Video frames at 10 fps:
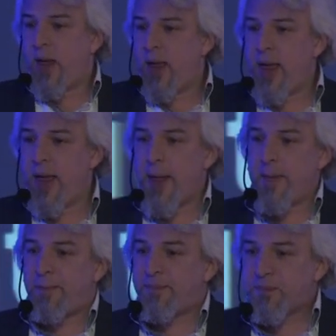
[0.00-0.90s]

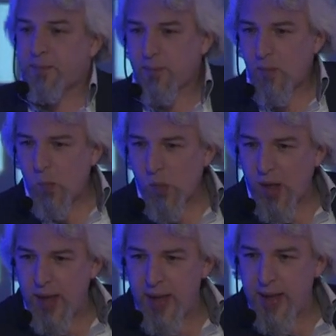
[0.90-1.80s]
Um,
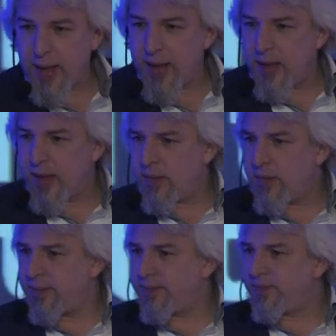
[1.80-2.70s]
uh,
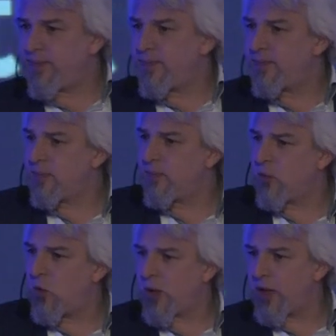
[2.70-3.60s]

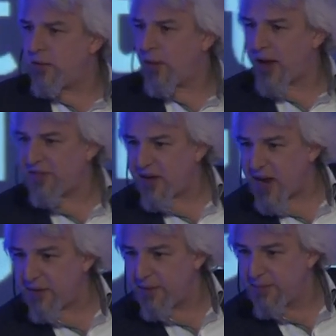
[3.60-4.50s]
okay, I said
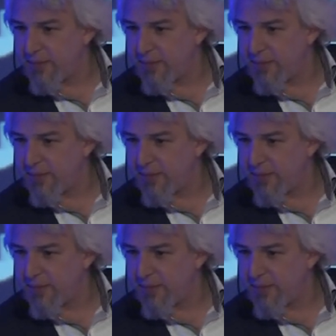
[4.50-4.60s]
that.